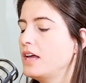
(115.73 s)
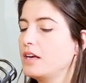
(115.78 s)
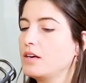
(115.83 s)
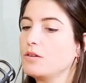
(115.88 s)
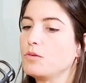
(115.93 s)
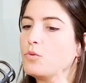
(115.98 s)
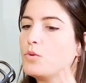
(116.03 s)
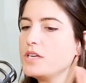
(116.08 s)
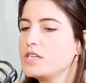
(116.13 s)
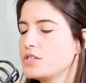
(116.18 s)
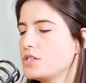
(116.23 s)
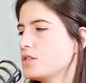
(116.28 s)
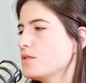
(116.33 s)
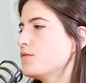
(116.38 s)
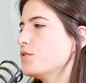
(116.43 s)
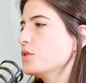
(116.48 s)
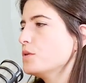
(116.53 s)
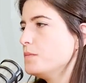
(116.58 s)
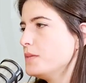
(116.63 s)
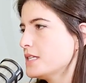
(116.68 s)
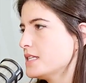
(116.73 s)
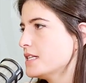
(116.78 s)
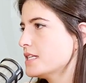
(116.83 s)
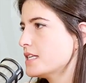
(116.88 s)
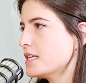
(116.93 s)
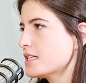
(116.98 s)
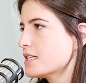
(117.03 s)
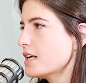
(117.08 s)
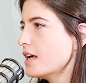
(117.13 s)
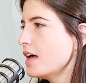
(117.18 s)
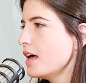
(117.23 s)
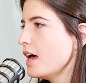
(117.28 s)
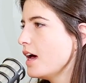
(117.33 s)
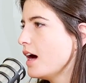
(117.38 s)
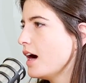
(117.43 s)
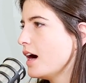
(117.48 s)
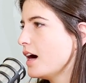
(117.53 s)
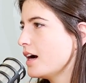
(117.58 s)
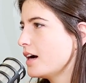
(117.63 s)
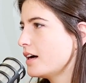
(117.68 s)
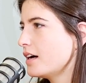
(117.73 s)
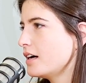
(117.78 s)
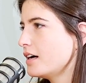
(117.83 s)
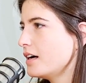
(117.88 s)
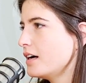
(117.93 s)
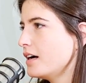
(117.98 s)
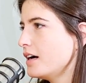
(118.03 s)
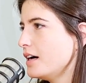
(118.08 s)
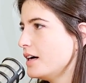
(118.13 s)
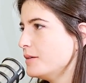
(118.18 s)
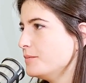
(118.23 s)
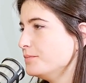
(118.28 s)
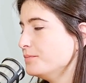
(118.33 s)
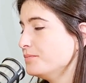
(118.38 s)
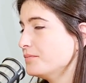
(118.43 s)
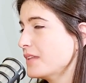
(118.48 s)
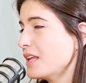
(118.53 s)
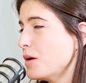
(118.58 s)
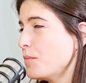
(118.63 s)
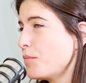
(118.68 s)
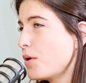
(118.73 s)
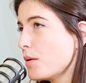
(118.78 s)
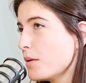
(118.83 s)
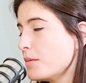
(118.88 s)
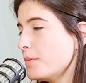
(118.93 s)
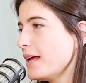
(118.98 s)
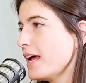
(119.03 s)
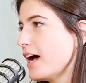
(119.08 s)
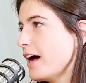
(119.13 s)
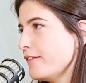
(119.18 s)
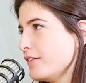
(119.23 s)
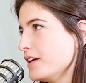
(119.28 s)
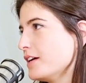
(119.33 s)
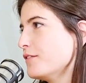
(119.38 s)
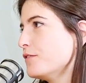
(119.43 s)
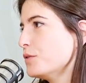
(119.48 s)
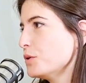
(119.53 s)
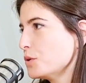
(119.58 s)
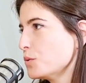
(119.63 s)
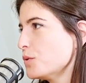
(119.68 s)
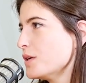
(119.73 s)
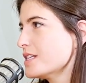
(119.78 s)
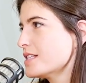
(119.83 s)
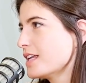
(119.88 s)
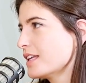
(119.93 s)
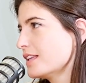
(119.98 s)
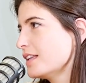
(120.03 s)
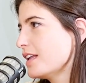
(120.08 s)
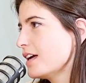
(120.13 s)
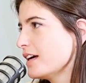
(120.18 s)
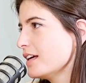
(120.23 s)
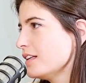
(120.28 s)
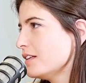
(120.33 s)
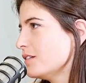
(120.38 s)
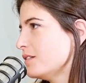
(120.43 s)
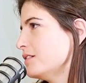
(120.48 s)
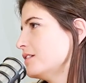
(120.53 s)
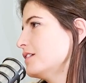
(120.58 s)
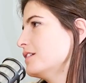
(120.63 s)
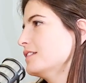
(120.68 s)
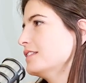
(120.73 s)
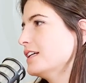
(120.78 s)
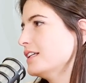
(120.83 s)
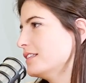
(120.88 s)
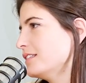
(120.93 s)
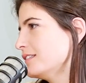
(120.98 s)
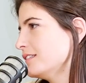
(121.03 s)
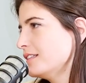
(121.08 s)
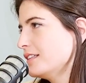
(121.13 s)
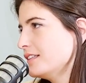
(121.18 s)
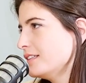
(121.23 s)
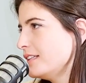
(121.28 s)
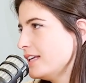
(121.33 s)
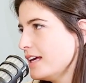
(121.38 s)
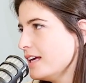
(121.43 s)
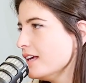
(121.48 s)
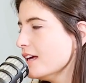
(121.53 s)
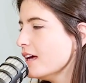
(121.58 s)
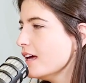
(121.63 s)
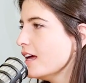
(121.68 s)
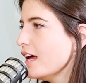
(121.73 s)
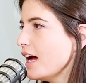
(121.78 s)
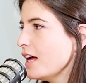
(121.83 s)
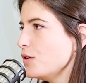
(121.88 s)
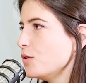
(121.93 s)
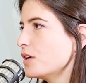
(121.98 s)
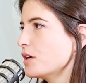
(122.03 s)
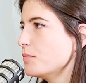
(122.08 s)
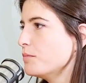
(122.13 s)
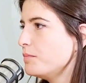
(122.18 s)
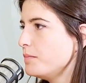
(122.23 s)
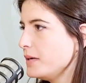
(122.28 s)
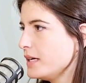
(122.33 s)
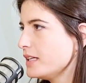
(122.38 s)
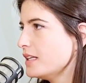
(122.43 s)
which food businesses are probably having food waste that night or that day, and you can pick